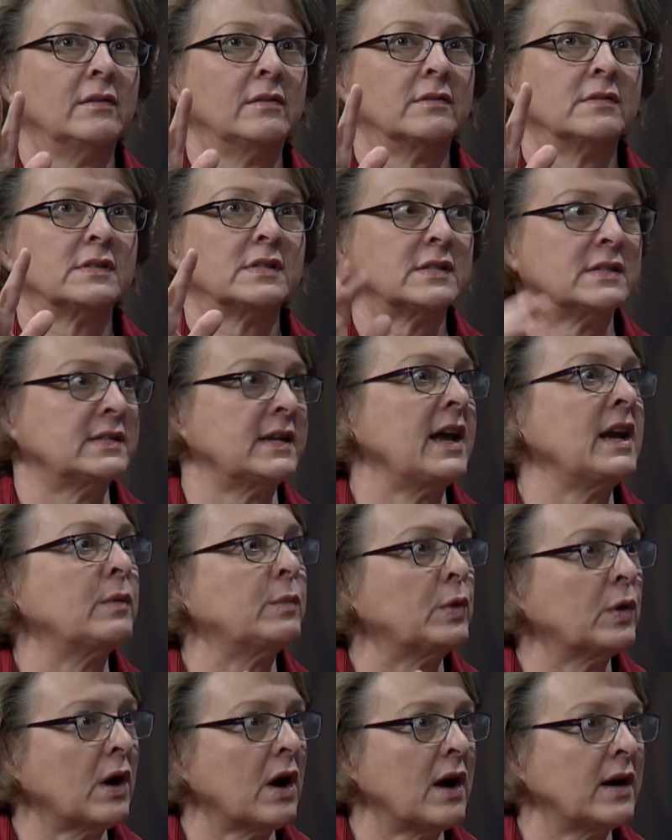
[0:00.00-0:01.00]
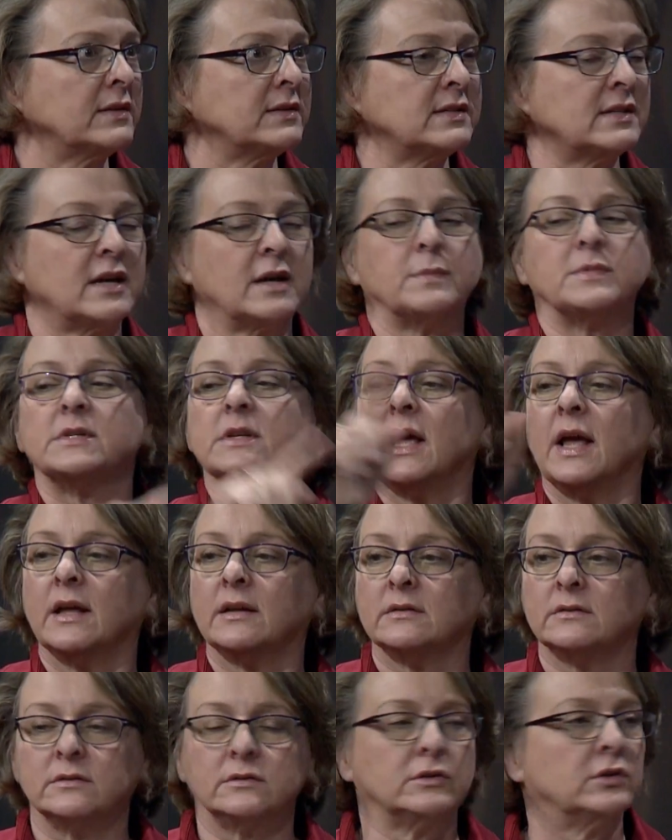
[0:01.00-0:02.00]
sustainable concepts
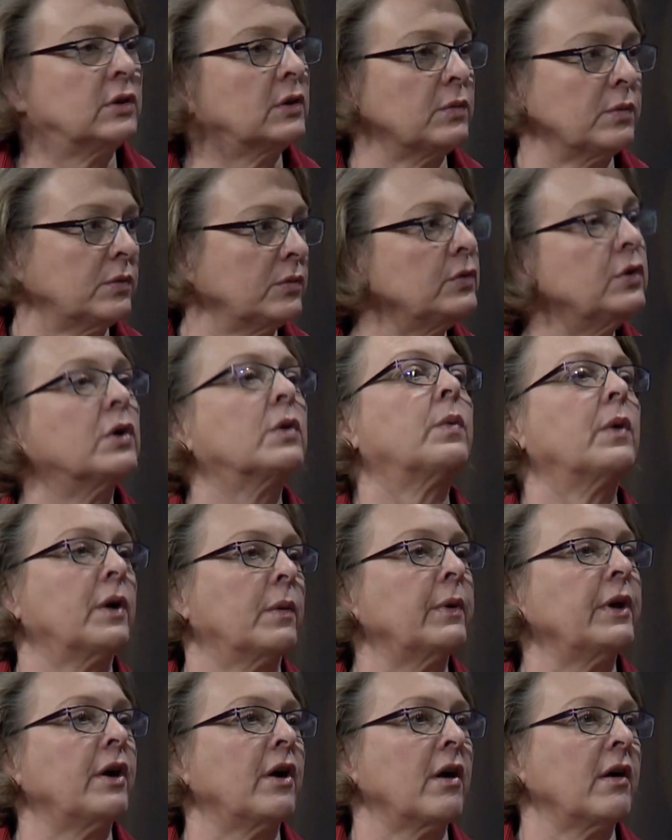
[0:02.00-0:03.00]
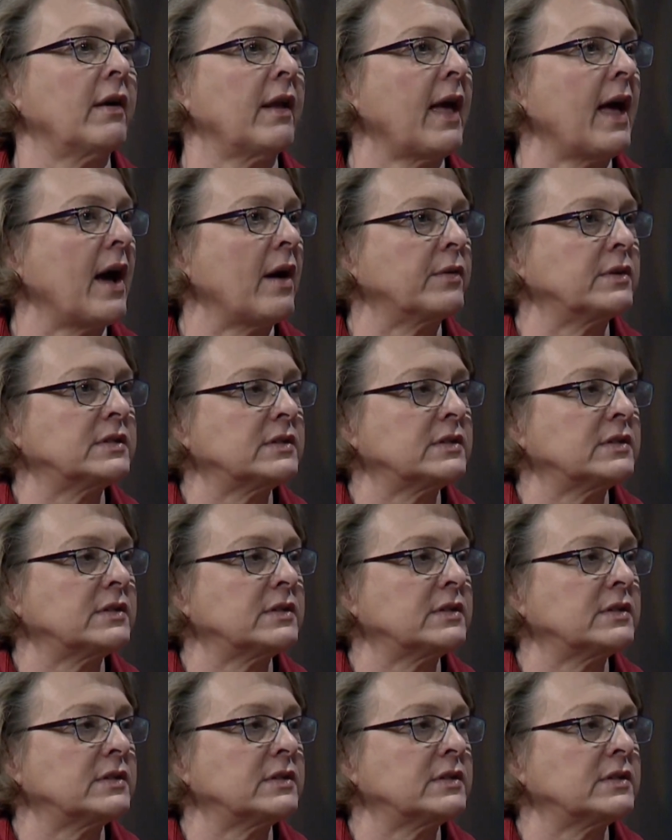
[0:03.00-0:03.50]
and look where we are now?